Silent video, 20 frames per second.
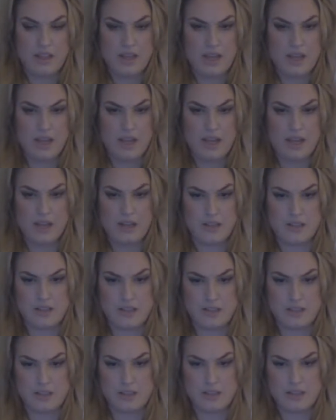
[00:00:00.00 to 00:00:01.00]

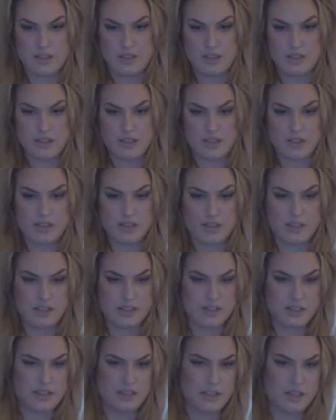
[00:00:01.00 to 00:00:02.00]
And
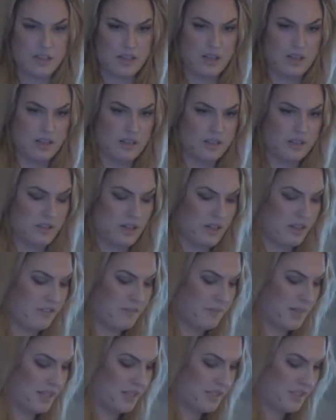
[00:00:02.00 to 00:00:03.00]
this is the start
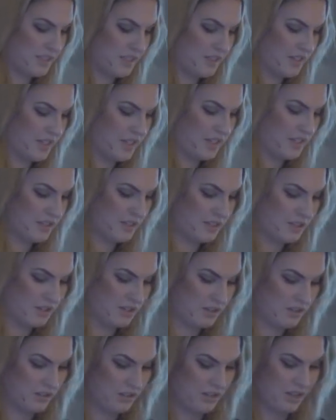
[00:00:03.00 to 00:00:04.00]
of my series
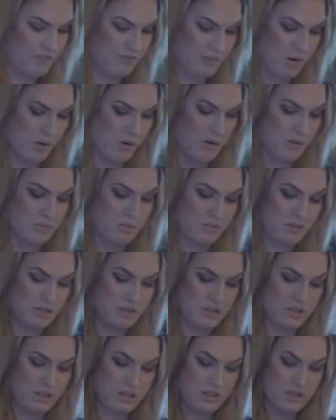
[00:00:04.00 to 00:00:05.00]
called Love
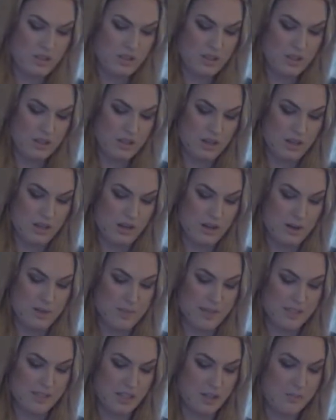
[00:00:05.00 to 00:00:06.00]
Poems.
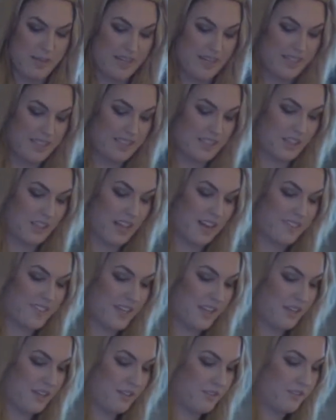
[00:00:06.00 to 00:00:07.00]
Um, I started making still lifes
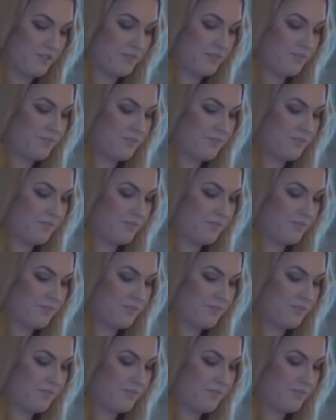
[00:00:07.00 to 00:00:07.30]
out of